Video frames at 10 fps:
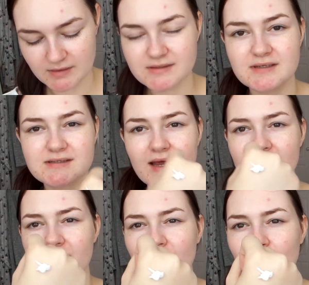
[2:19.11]
So it's
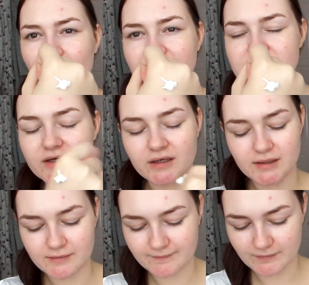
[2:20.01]
like a white
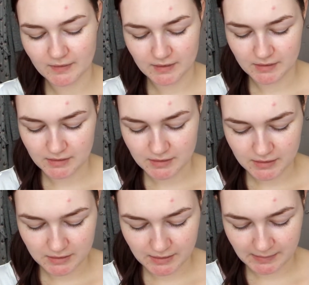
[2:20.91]
colour.
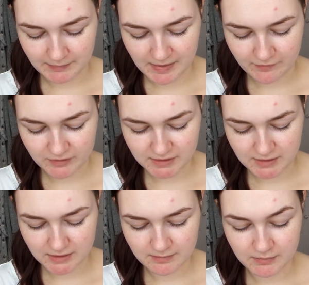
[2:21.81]
Um, I've
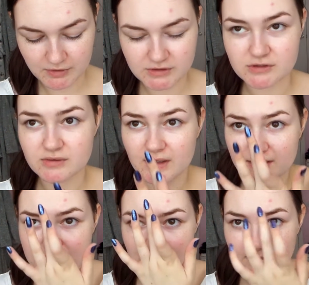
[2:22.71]
already
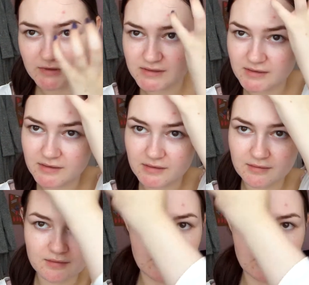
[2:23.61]
moisturised. I'm just going to